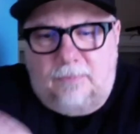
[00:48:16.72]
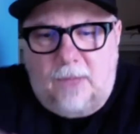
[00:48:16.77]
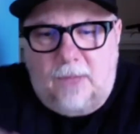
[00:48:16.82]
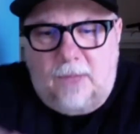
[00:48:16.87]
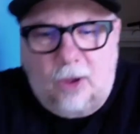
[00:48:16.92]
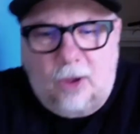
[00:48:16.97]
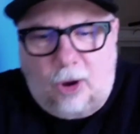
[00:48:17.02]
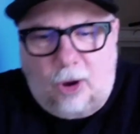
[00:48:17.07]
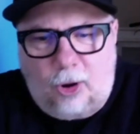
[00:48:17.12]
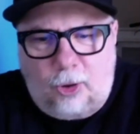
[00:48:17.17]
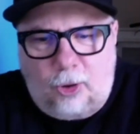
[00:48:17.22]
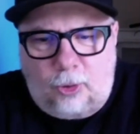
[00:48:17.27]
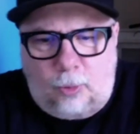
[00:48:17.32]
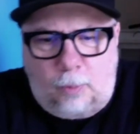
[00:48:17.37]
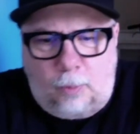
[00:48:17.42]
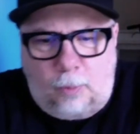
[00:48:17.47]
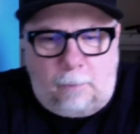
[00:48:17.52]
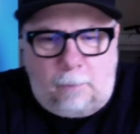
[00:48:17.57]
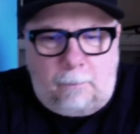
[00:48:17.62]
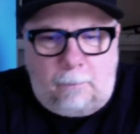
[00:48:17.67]
Okay.
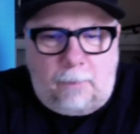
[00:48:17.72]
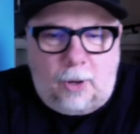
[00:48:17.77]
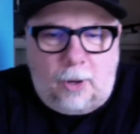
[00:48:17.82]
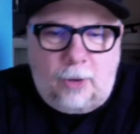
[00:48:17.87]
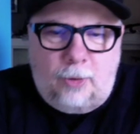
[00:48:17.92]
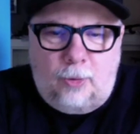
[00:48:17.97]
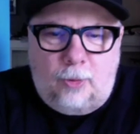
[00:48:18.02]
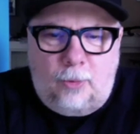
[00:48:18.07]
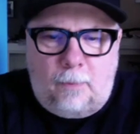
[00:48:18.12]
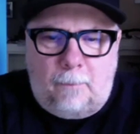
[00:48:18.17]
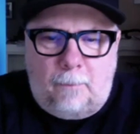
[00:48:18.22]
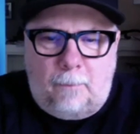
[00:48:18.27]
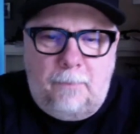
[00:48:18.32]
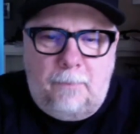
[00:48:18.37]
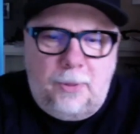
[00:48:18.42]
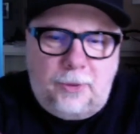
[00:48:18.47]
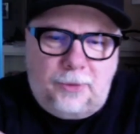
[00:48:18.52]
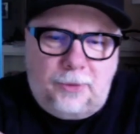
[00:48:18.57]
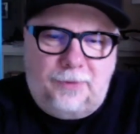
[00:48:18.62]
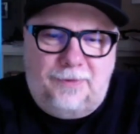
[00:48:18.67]
Argo,
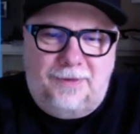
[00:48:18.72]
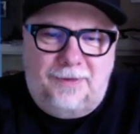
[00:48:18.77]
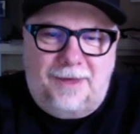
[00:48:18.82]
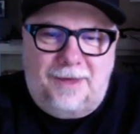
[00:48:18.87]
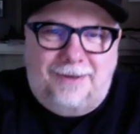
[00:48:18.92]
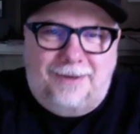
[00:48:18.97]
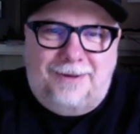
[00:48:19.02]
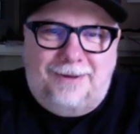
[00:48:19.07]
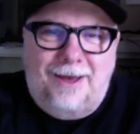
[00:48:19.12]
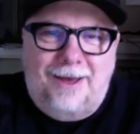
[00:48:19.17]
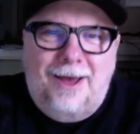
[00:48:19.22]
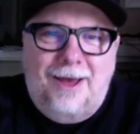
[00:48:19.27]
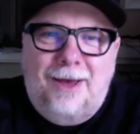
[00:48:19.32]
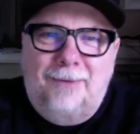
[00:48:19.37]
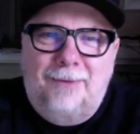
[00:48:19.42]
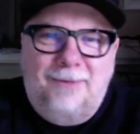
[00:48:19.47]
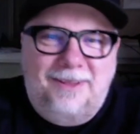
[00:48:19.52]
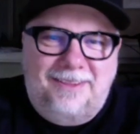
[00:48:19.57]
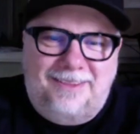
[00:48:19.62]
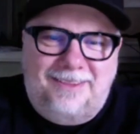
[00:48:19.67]

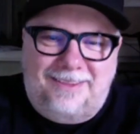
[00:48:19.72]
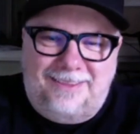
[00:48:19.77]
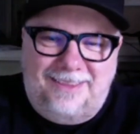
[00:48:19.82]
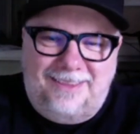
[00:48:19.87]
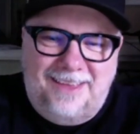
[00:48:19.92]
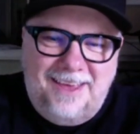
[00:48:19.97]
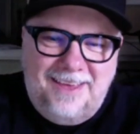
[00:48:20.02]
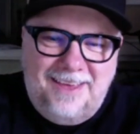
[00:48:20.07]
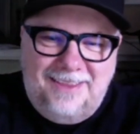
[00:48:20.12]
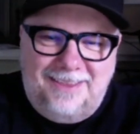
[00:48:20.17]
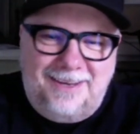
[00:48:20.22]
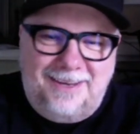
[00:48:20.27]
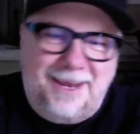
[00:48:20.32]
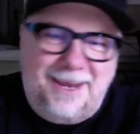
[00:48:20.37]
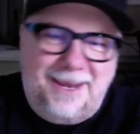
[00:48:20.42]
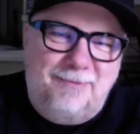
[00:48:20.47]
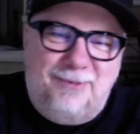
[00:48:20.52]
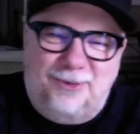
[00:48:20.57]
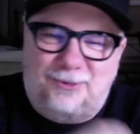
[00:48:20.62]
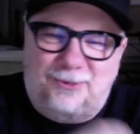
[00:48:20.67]
ArgoBooks.com. It's the
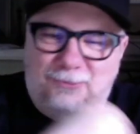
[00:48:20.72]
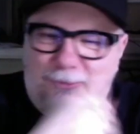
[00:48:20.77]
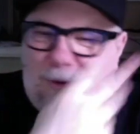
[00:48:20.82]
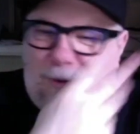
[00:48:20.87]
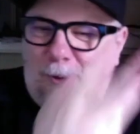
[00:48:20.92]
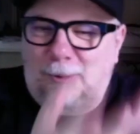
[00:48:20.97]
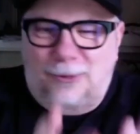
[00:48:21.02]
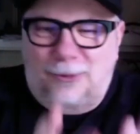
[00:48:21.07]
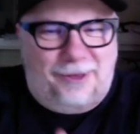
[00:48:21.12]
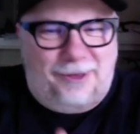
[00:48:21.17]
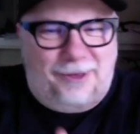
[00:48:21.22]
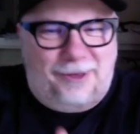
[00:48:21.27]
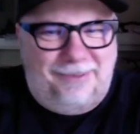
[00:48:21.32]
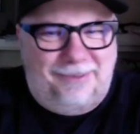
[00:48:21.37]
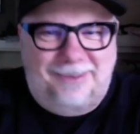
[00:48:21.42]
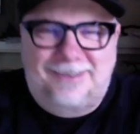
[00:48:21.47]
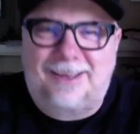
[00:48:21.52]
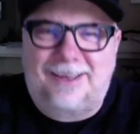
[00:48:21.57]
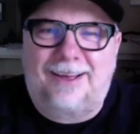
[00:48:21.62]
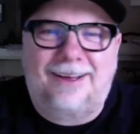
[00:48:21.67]
name just rolls off
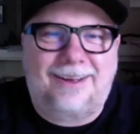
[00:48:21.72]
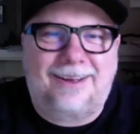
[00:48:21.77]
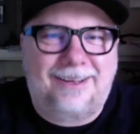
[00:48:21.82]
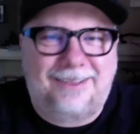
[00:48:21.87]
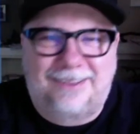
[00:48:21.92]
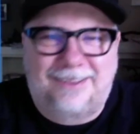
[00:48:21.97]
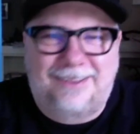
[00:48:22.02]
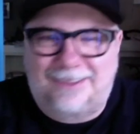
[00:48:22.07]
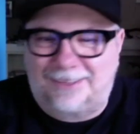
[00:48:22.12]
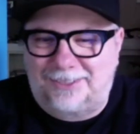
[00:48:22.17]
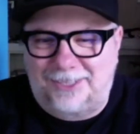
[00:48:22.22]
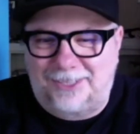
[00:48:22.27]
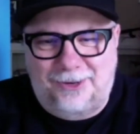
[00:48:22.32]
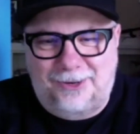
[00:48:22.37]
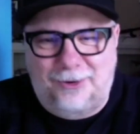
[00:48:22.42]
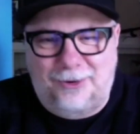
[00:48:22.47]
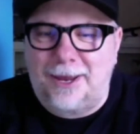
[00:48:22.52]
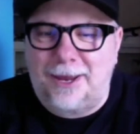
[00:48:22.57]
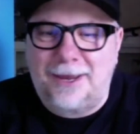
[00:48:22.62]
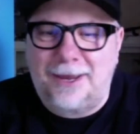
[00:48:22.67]
the tongue. It's such a
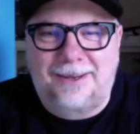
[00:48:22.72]
great